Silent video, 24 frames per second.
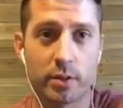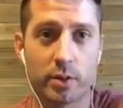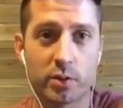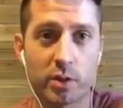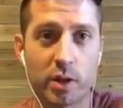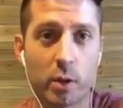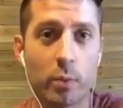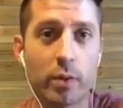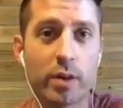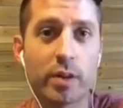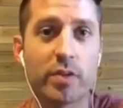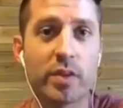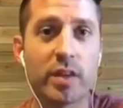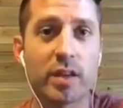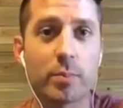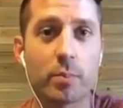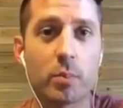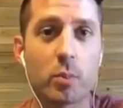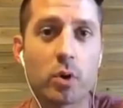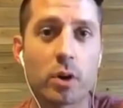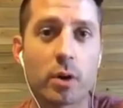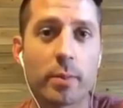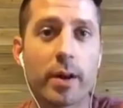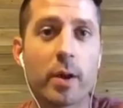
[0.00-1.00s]
So I want to think
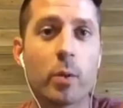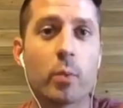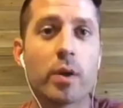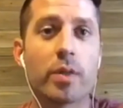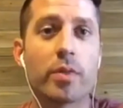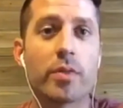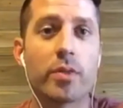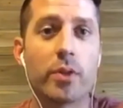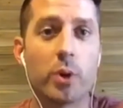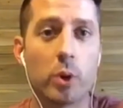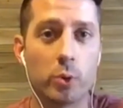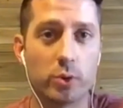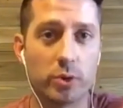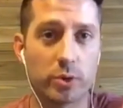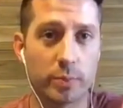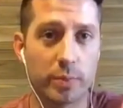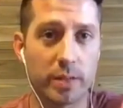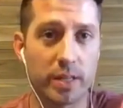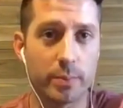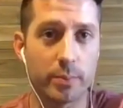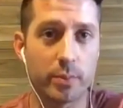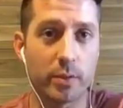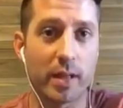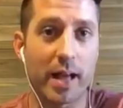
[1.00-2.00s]
more about what those
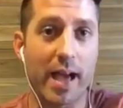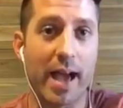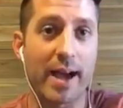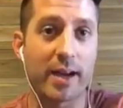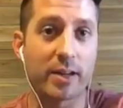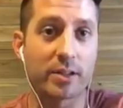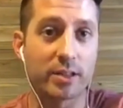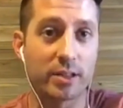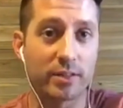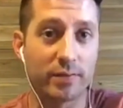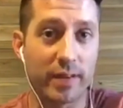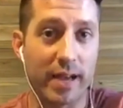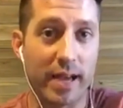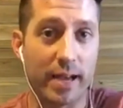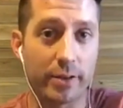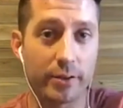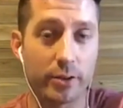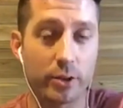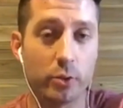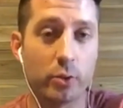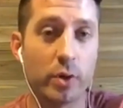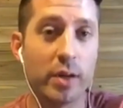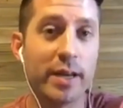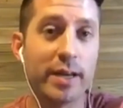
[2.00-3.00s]
people actually
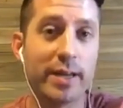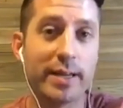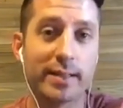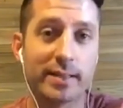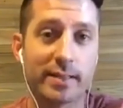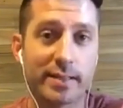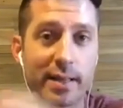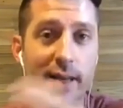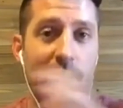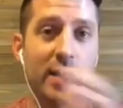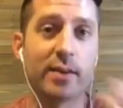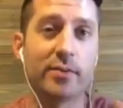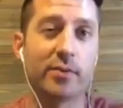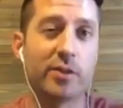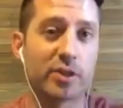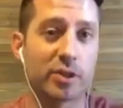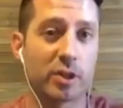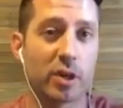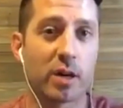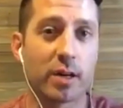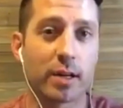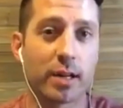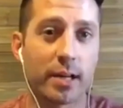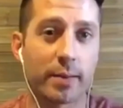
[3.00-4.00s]
value instead of just
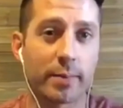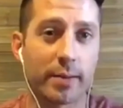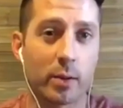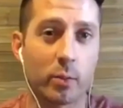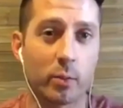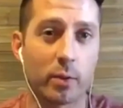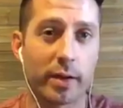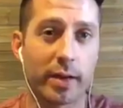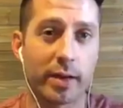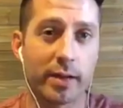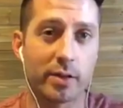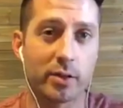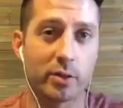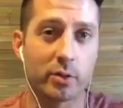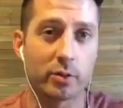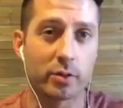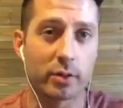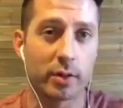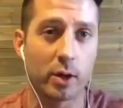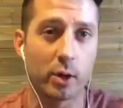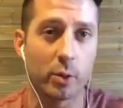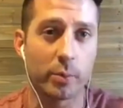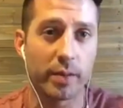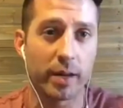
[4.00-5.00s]
talking about what I do.
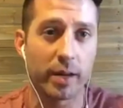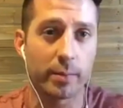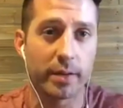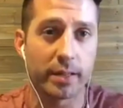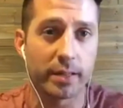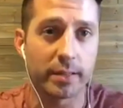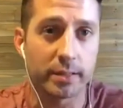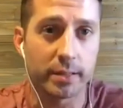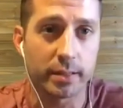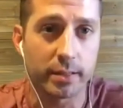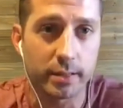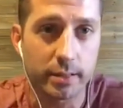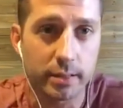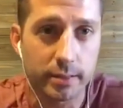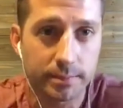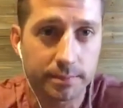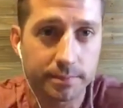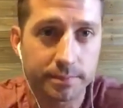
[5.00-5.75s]
I hope that makes sense.